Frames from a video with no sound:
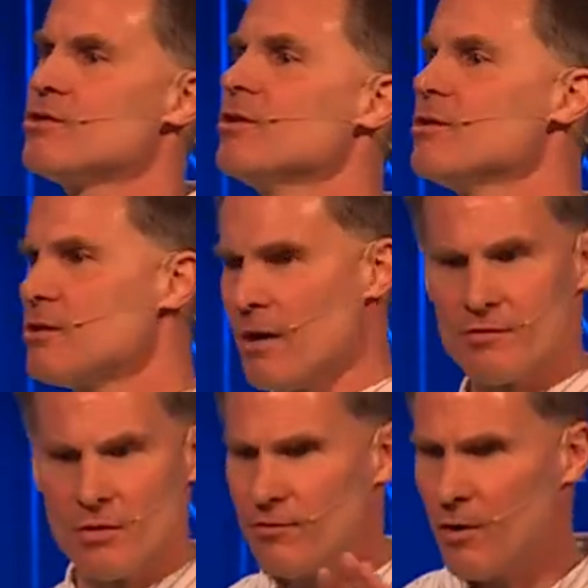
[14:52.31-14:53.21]
good stuff
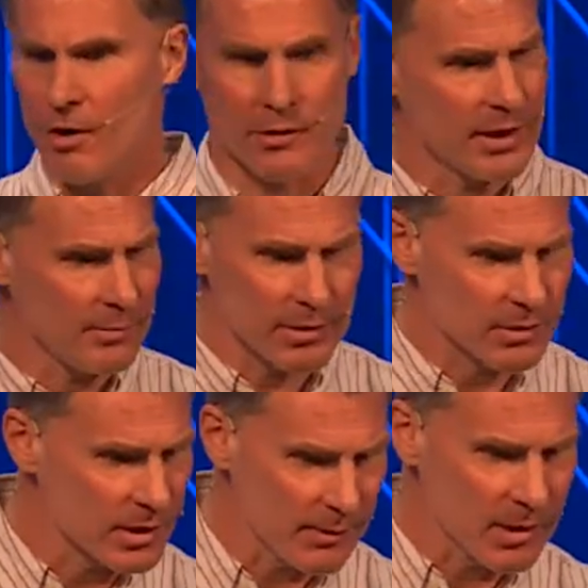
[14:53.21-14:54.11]
so far. Keep
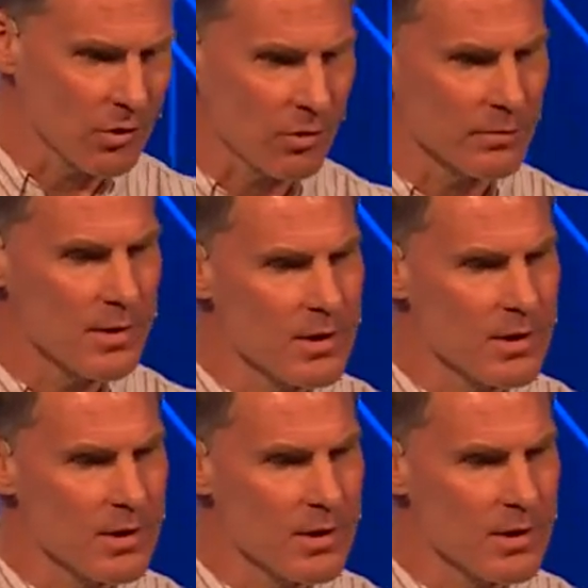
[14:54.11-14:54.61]
it going.